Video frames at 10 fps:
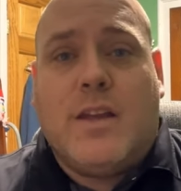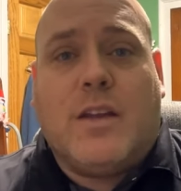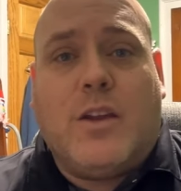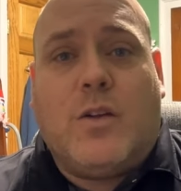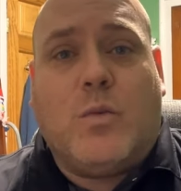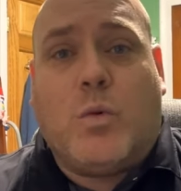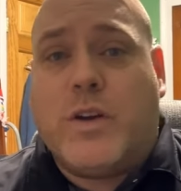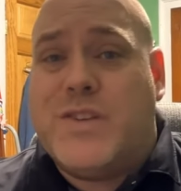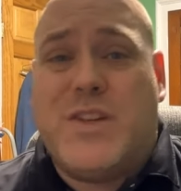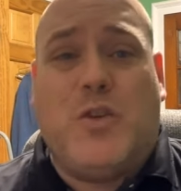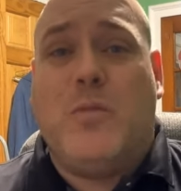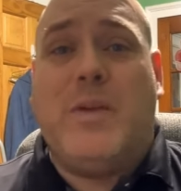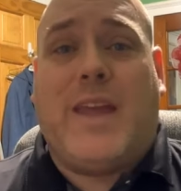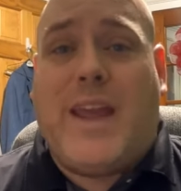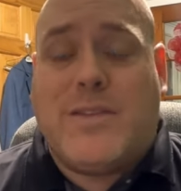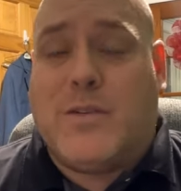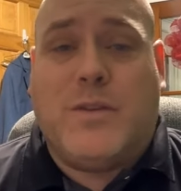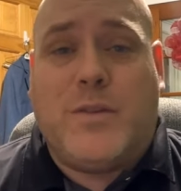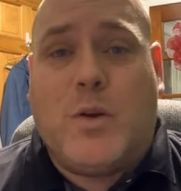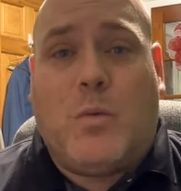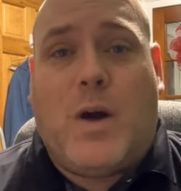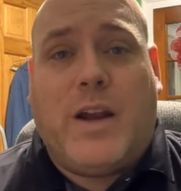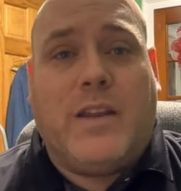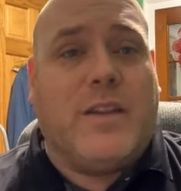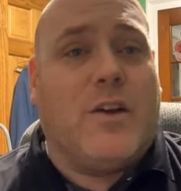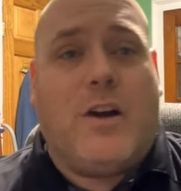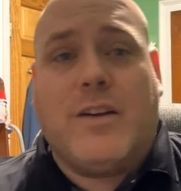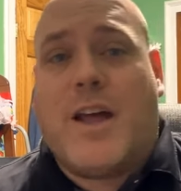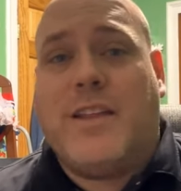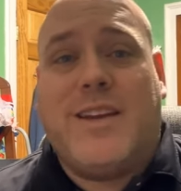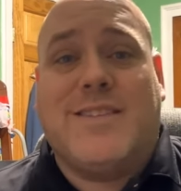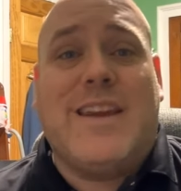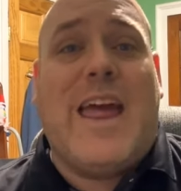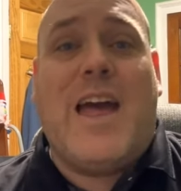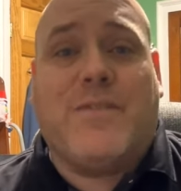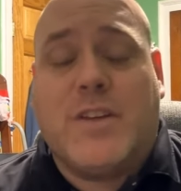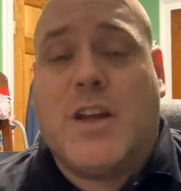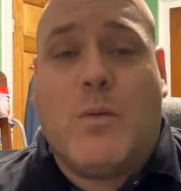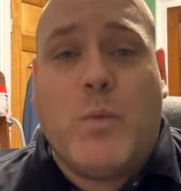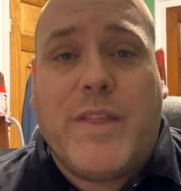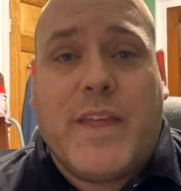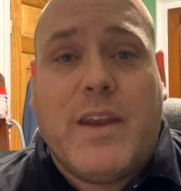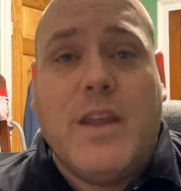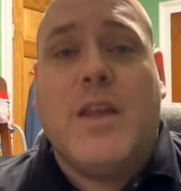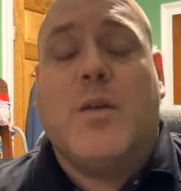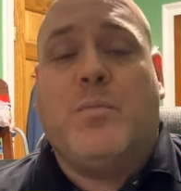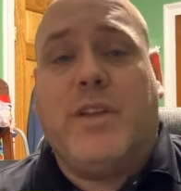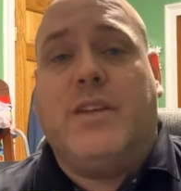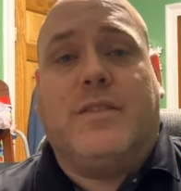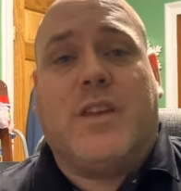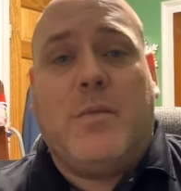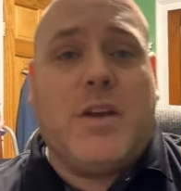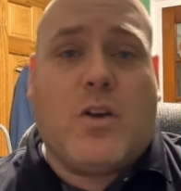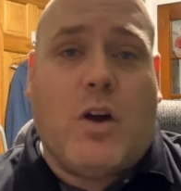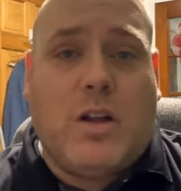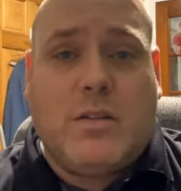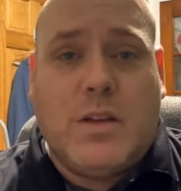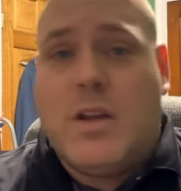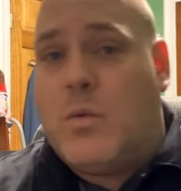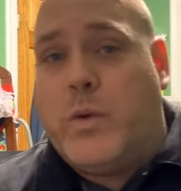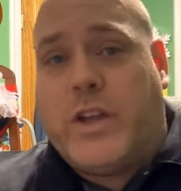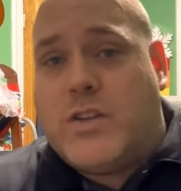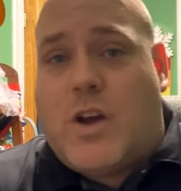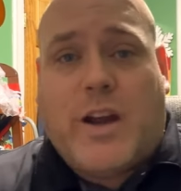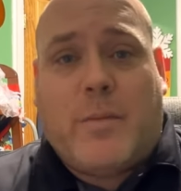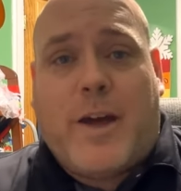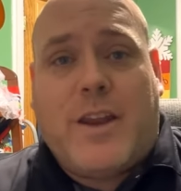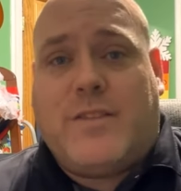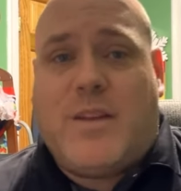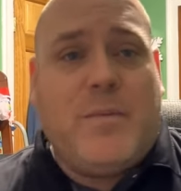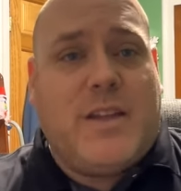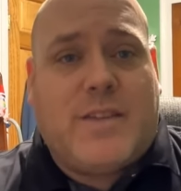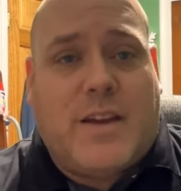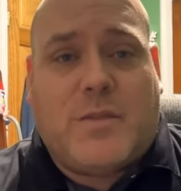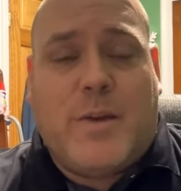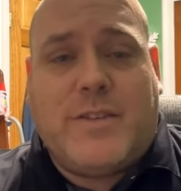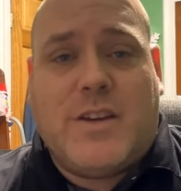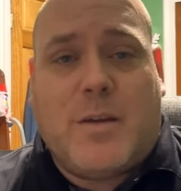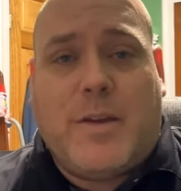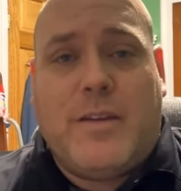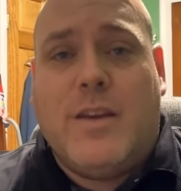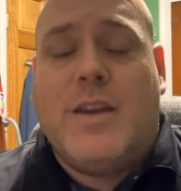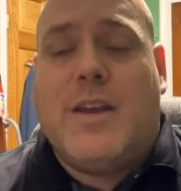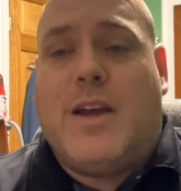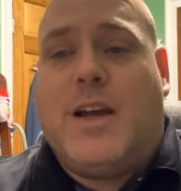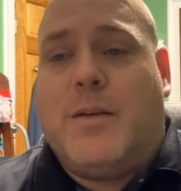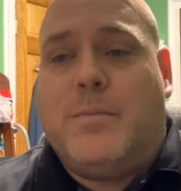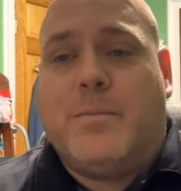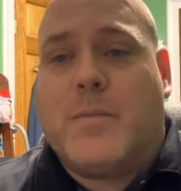you know, the warranty could be canceled if you don't want it. The car dolly doesn't have to come with it. Please give me a call. We can talk about it. Send me a text message, I mean. Um,